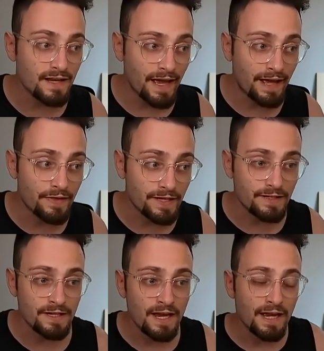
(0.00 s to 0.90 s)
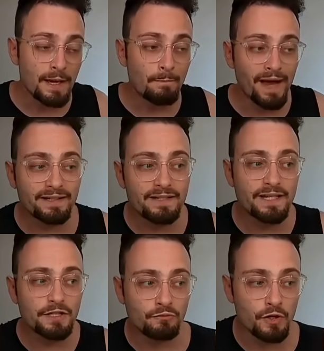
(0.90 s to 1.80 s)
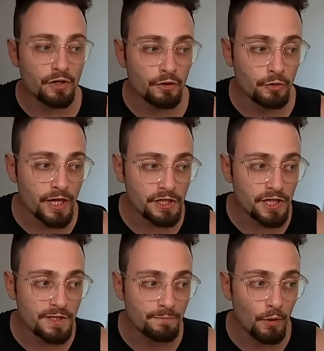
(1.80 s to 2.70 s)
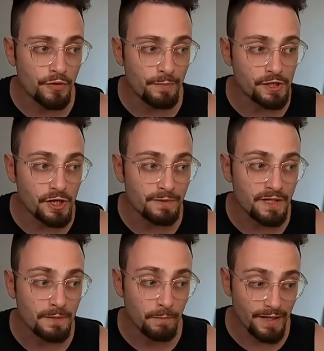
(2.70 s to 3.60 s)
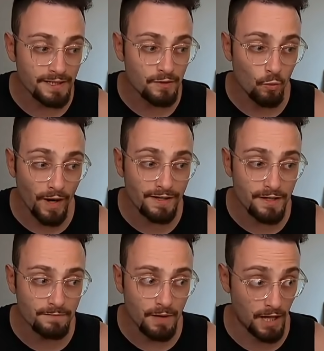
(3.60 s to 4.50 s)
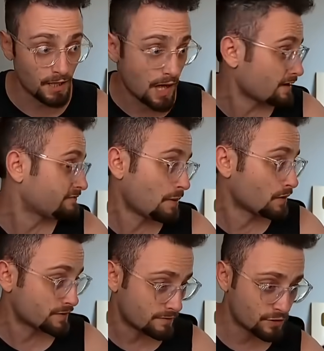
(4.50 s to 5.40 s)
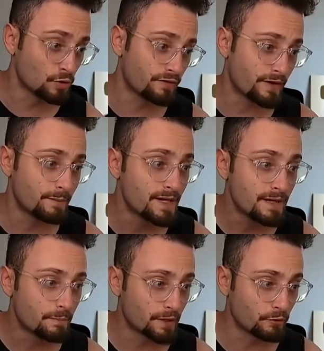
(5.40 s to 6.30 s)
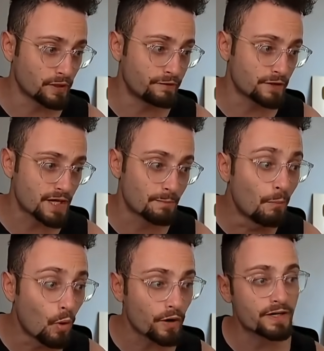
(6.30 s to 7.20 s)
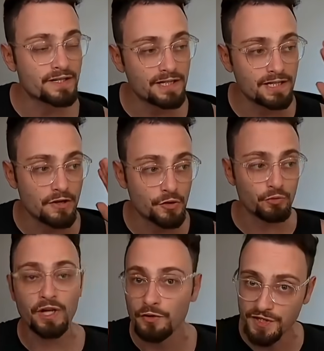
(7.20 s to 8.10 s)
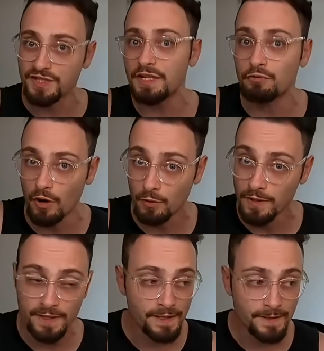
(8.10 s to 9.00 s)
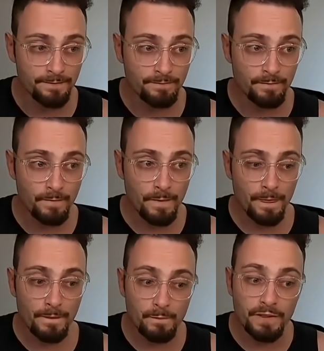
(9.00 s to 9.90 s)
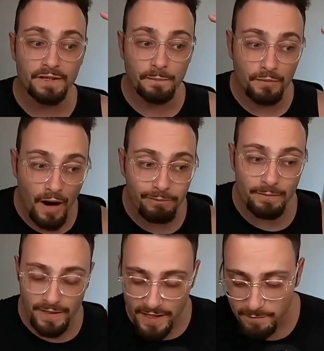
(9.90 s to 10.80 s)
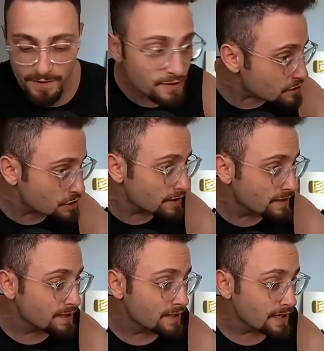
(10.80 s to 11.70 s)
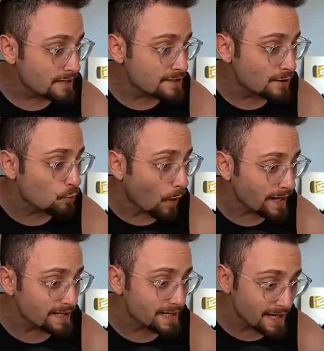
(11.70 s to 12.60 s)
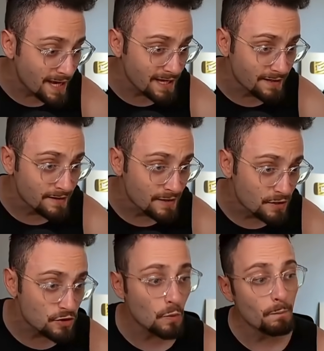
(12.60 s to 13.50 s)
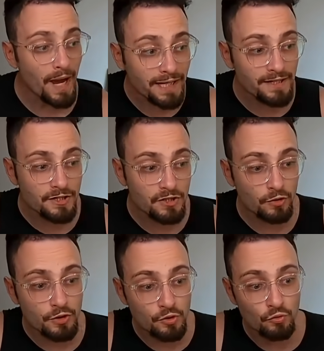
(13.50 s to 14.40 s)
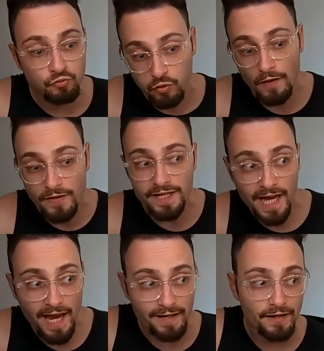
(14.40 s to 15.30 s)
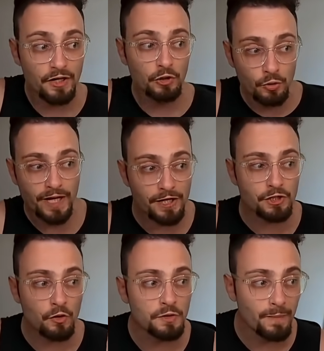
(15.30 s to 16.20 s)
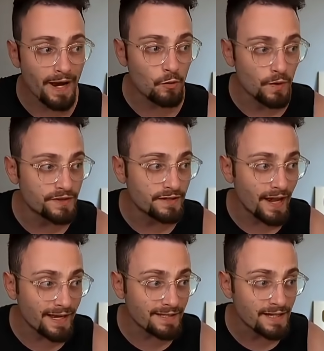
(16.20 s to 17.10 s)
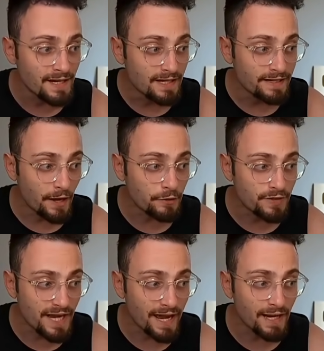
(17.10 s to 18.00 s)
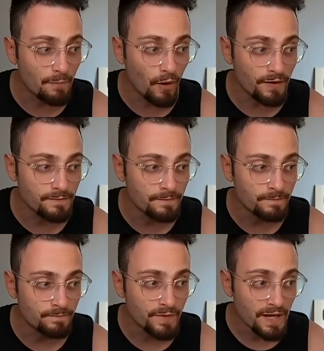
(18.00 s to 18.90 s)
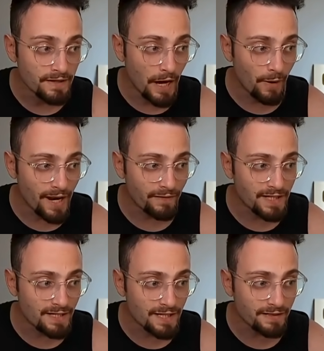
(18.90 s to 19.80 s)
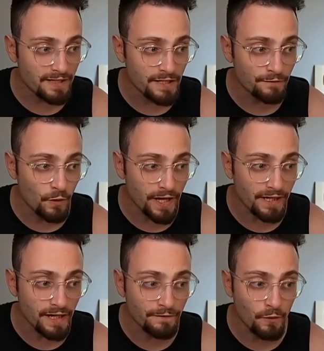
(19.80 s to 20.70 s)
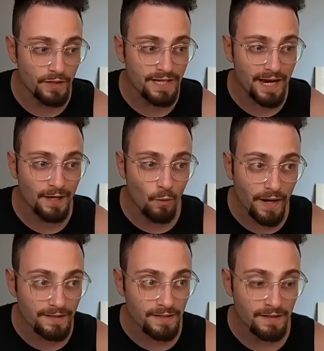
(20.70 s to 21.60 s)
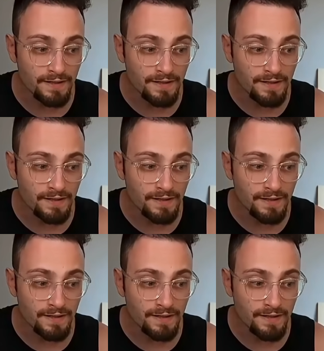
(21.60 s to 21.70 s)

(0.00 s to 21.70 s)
and this. Magnus gets a rook, Gukesh gets both the bishops, but white is up a lot of pawns. 2 of them, but it really feels like more, because this is a 3-on-0. But the problem in this position is the white king. So Magnus starts to run the king. Gukesh goes back with the knight. Now there is a hanging pawn. Now I have ideas like knight c4 and e4 attacking white.